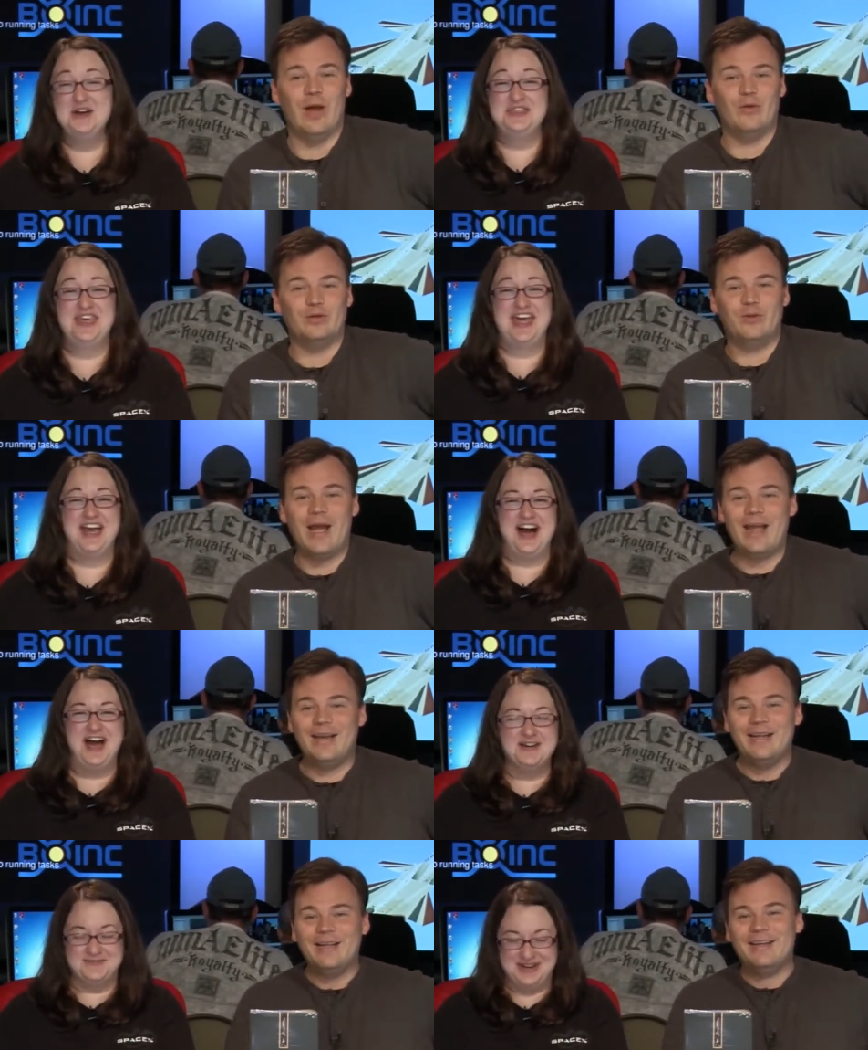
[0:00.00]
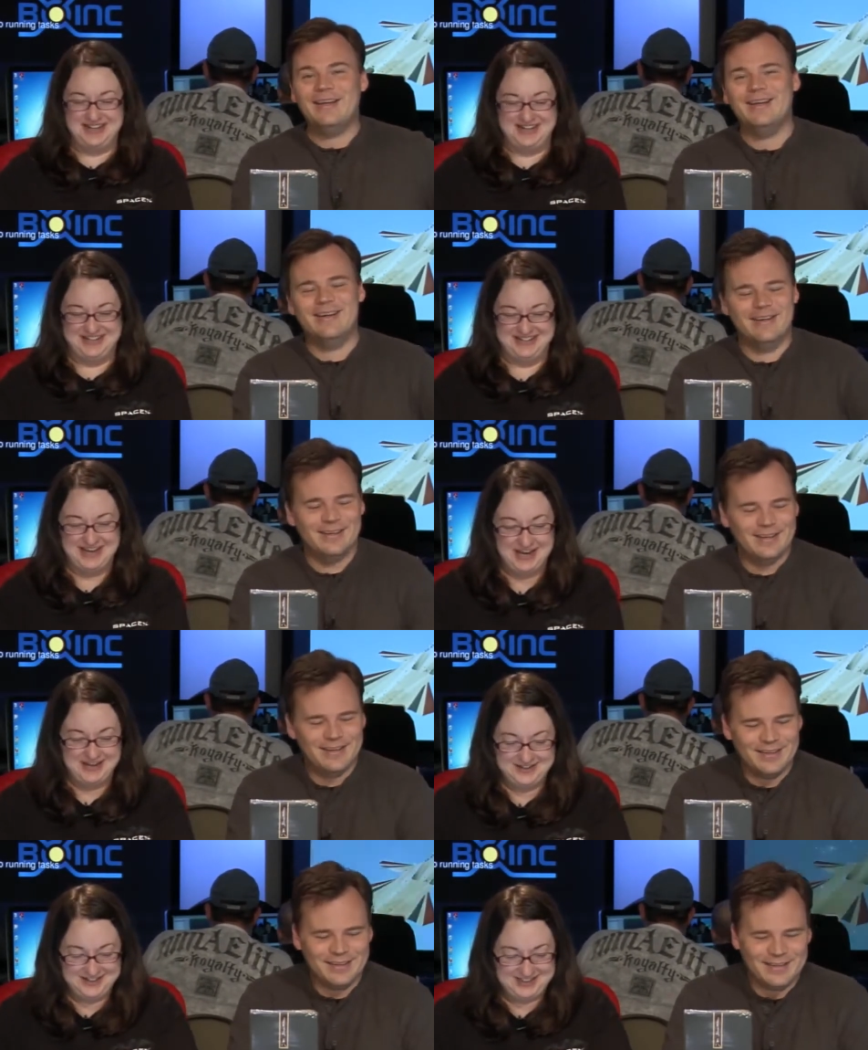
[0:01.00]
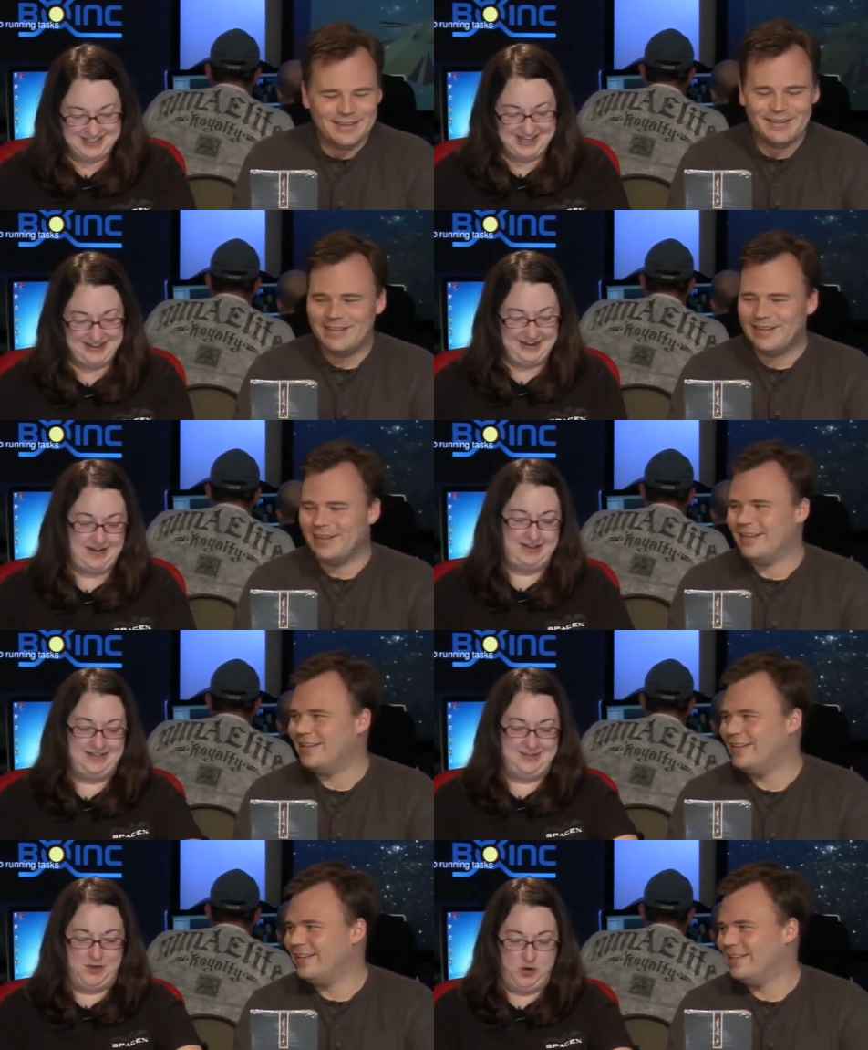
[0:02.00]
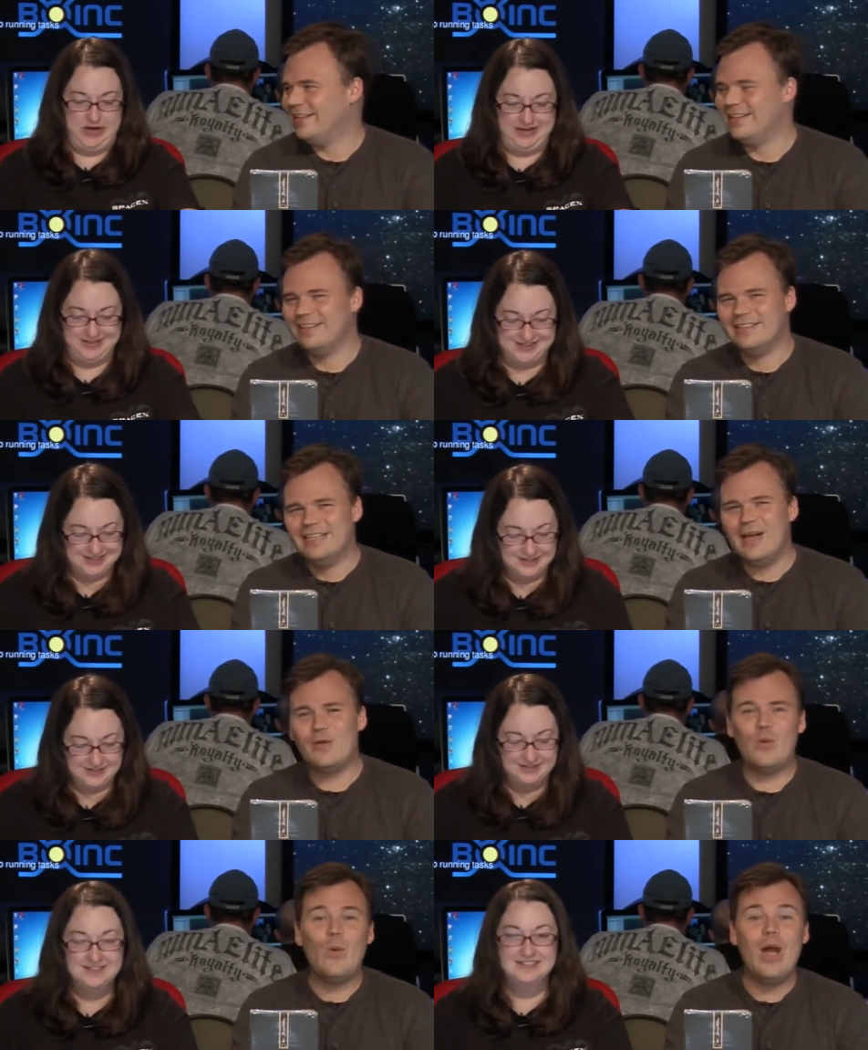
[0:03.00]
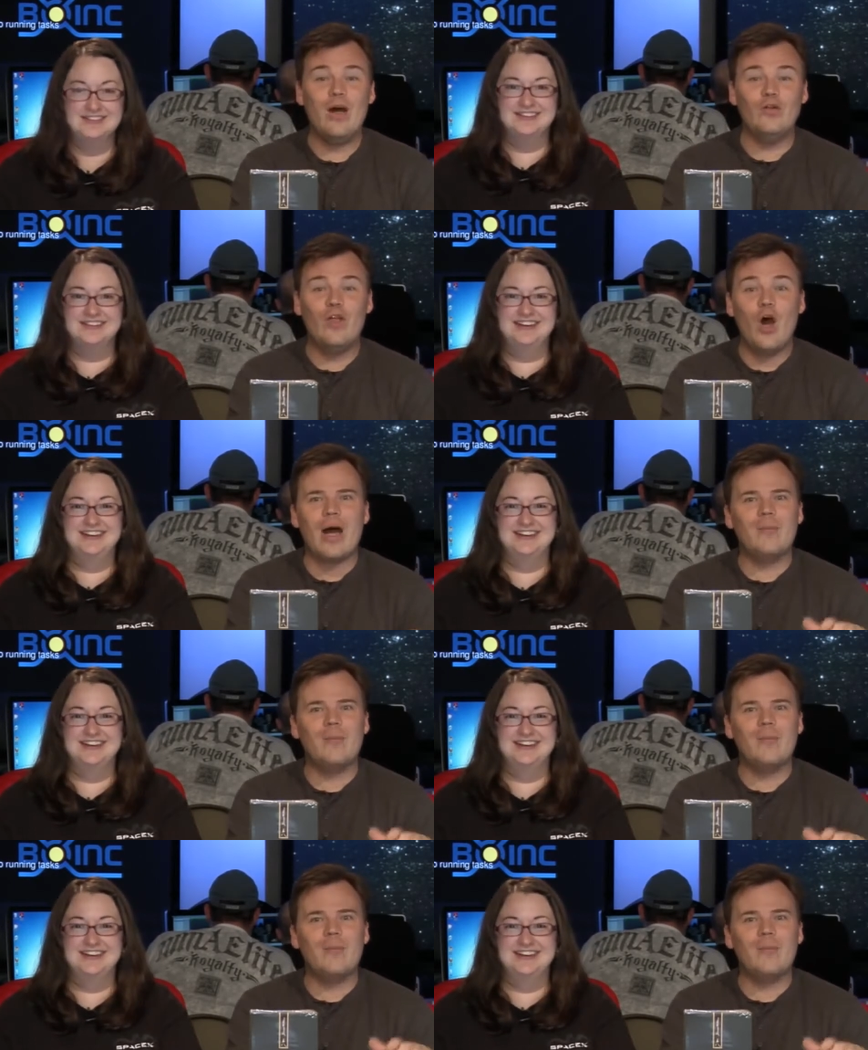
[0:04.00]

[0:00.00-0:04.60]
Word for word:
Speaker 1: rebels, right? Are, you're just like, ah, these Goonies.
Speaker 2: Uh, well, no,